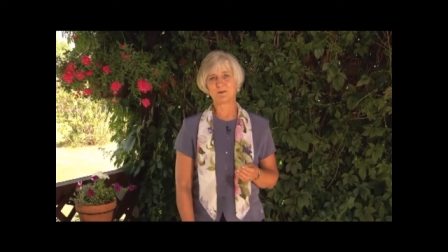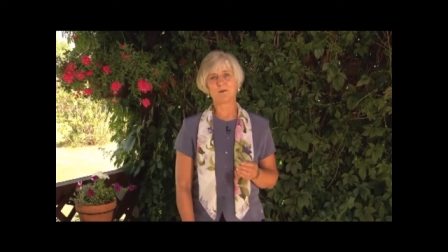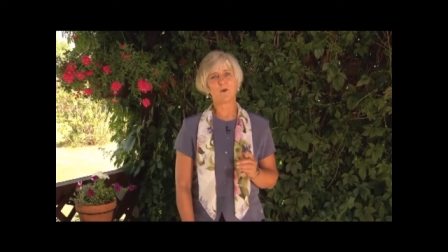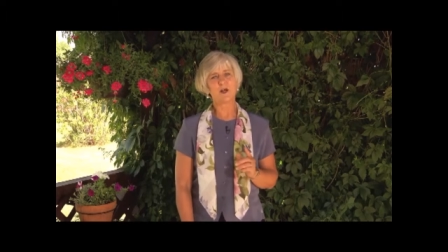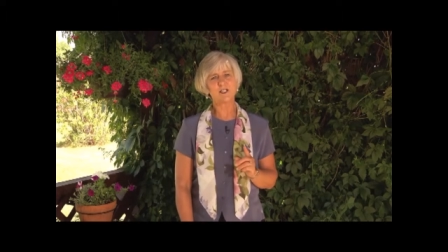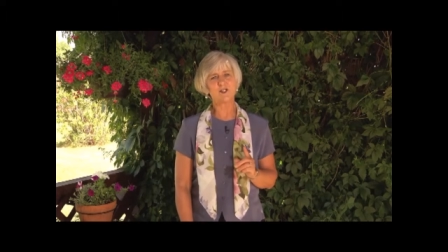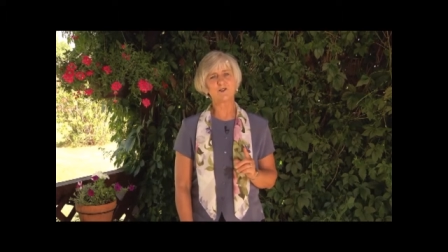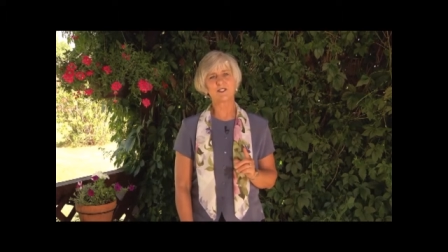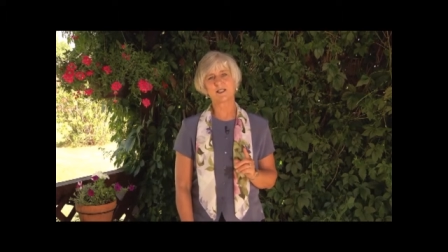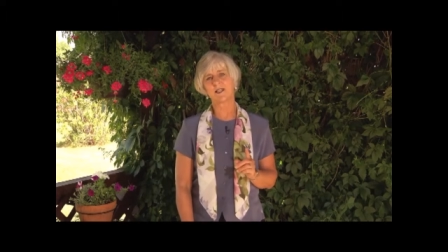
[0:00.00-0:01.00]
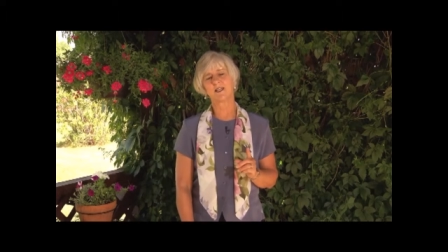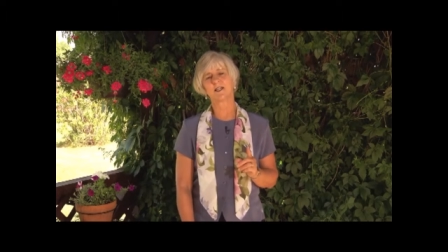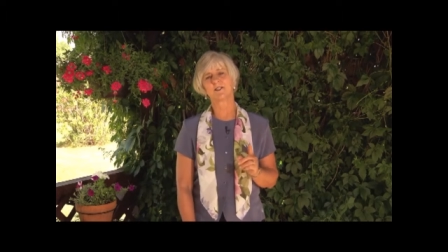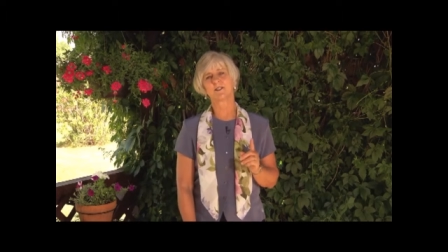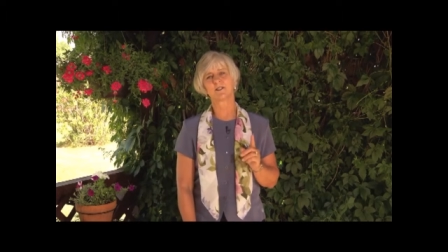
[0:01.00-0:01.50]
But what do you see
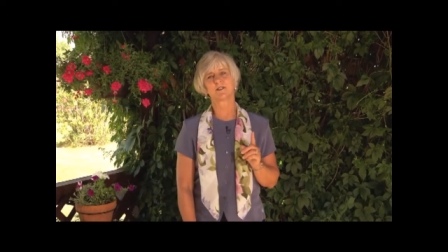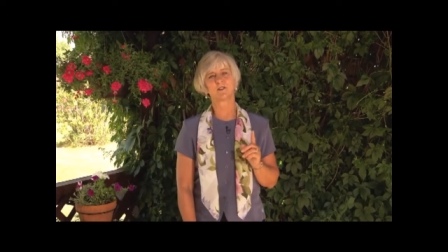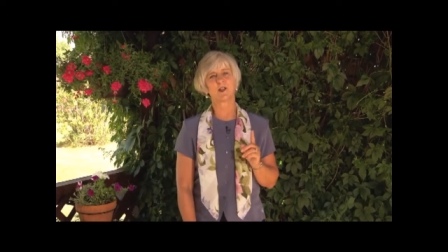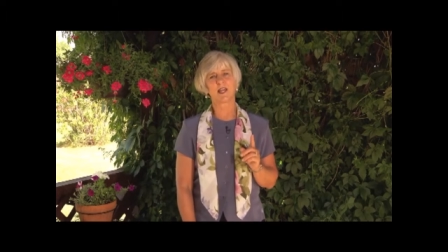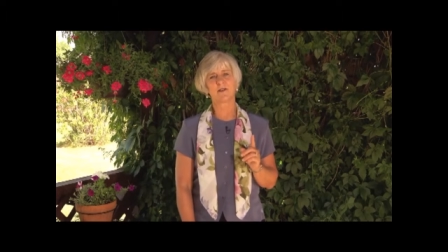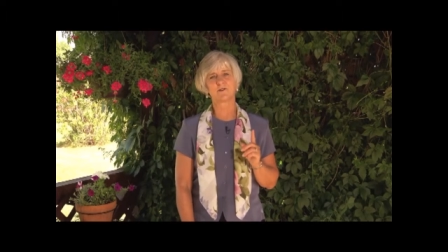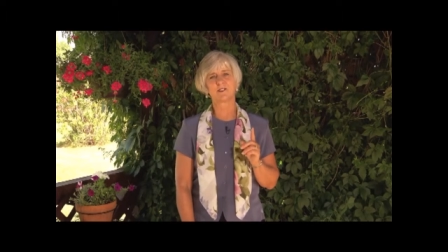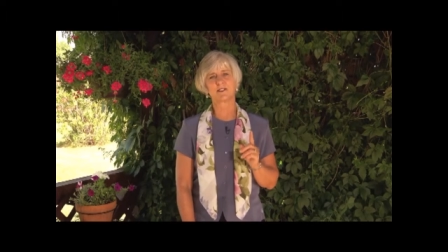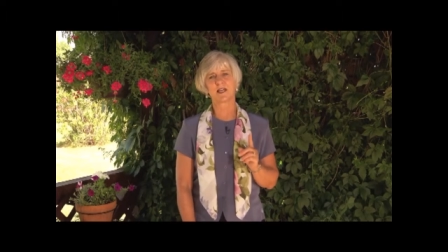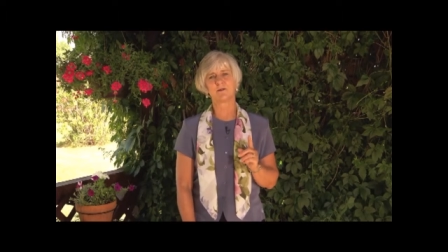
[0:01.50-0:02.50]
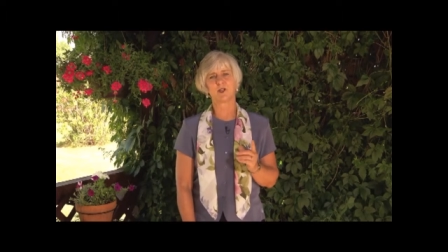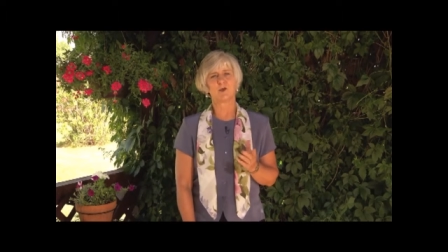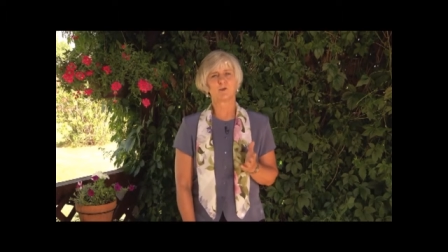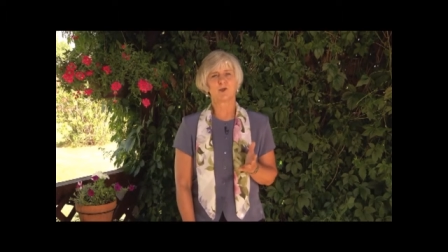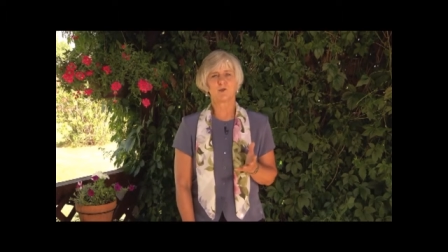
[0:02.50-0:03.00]
as your life assignment,
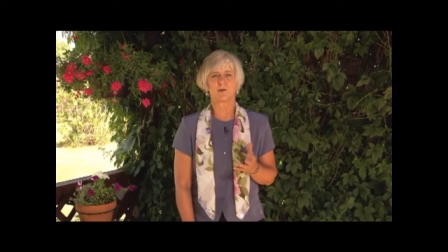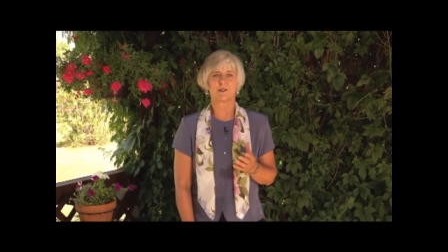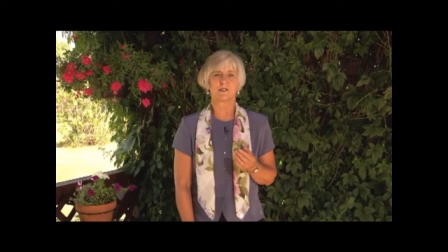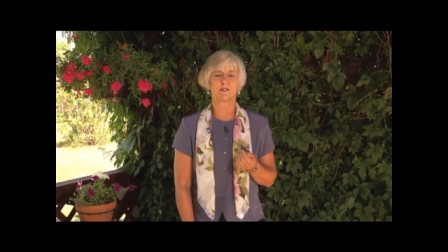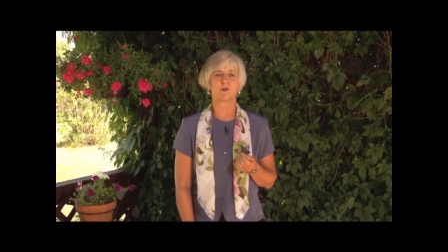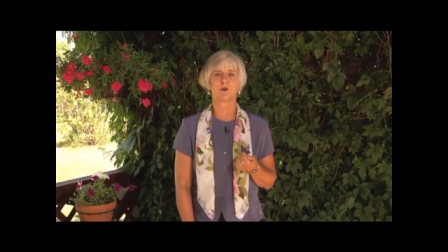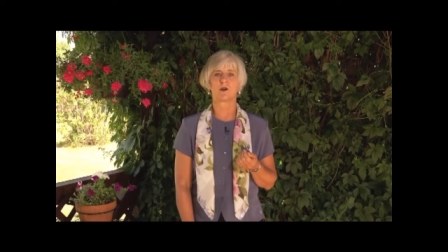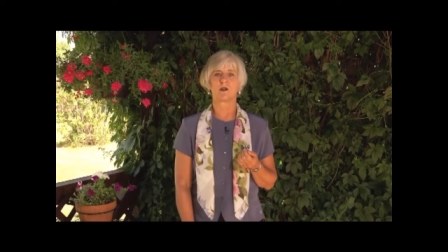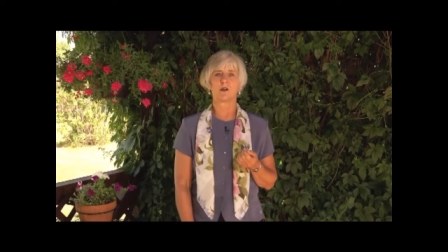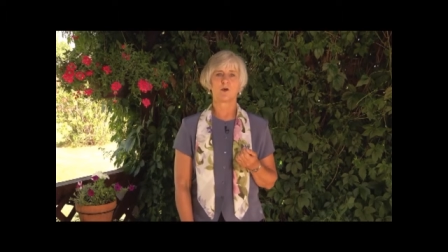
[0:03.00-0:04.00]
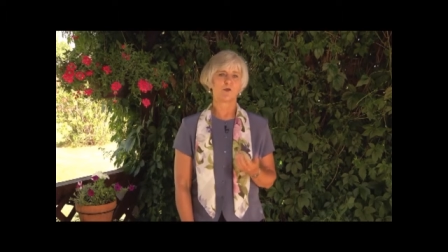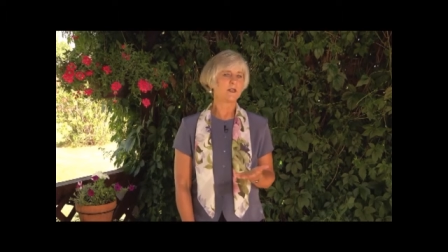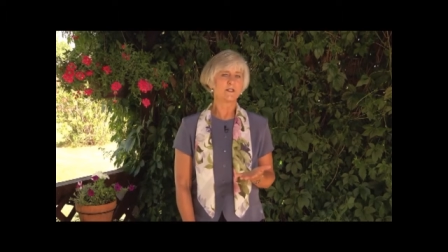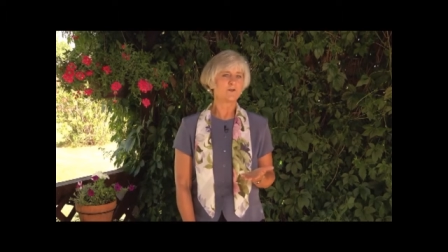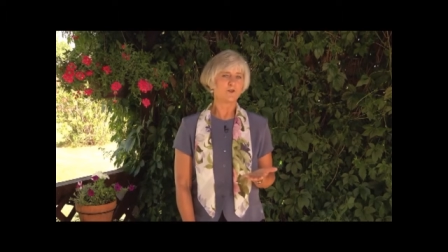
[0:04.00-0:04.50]
your purpose, your
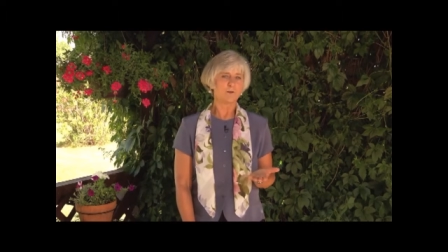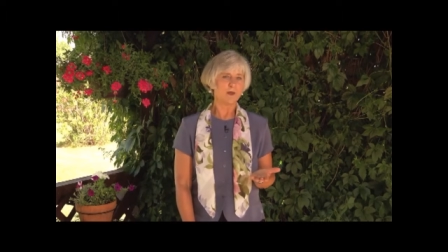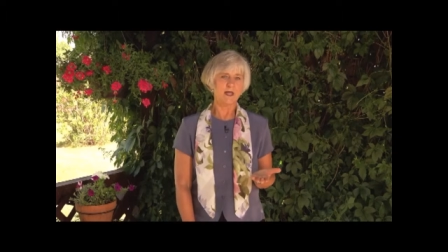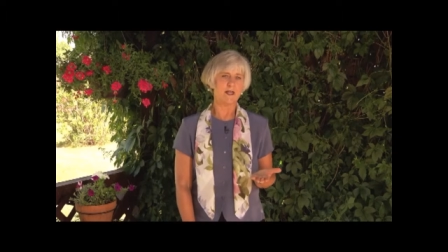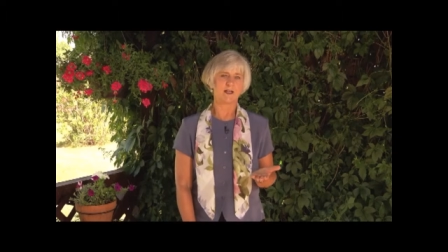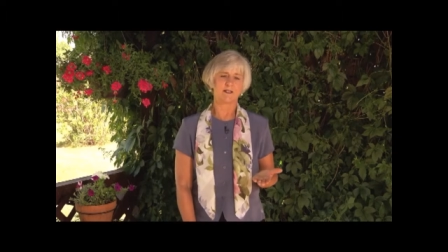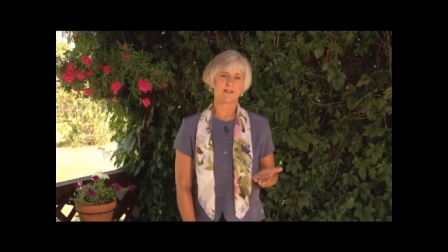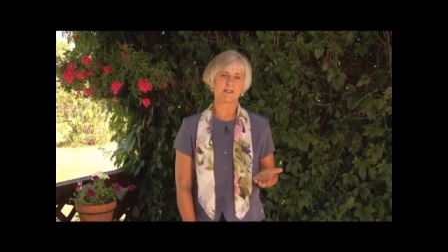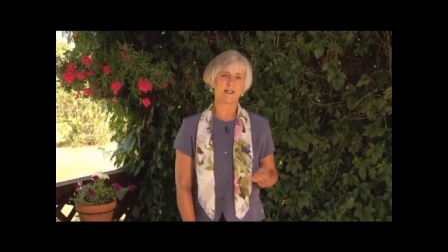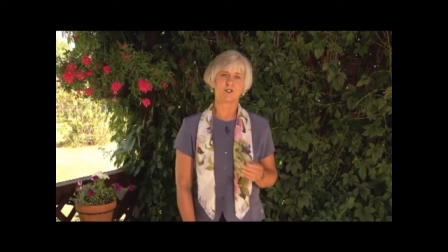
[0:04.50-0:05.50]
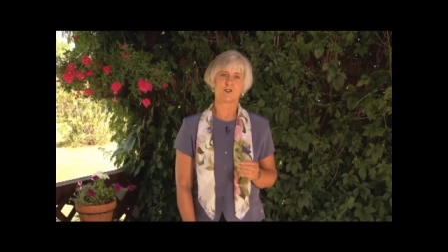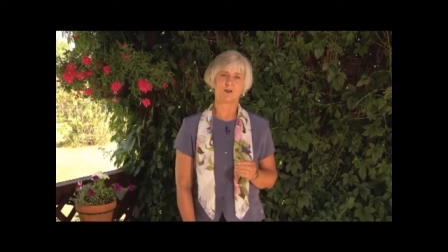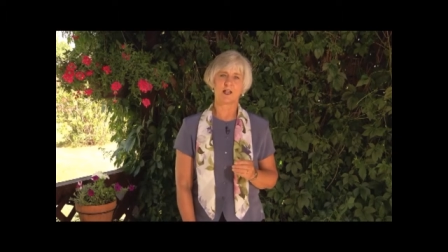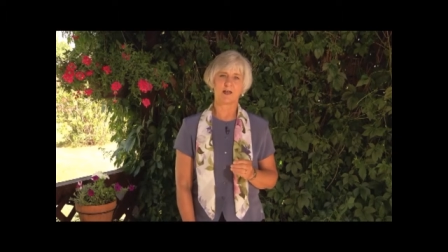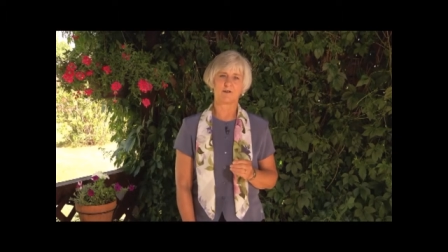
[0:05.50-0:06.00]
reason for being at this stage in
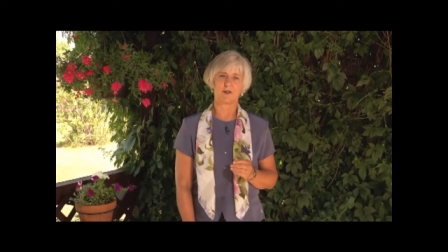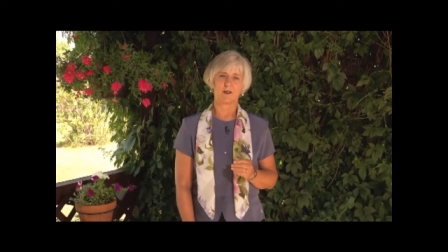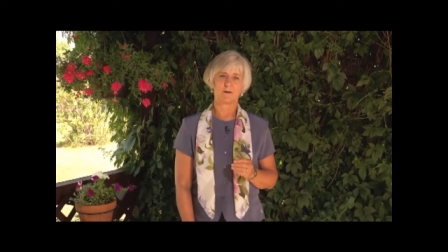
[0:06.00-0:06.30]
your life?